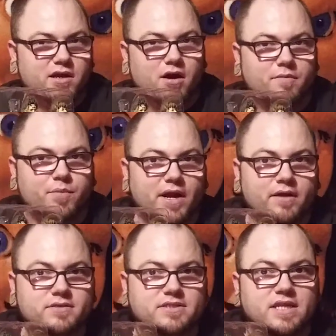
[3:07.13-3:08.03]
dark
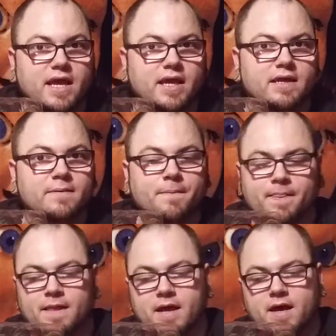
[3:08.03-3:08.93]
brown stain.
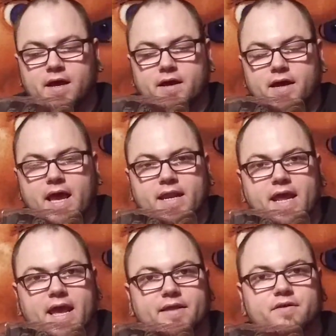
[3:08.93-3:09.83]
And
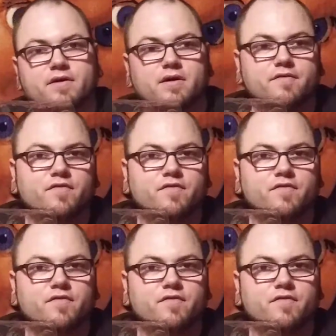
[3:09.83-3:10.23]
hang the hook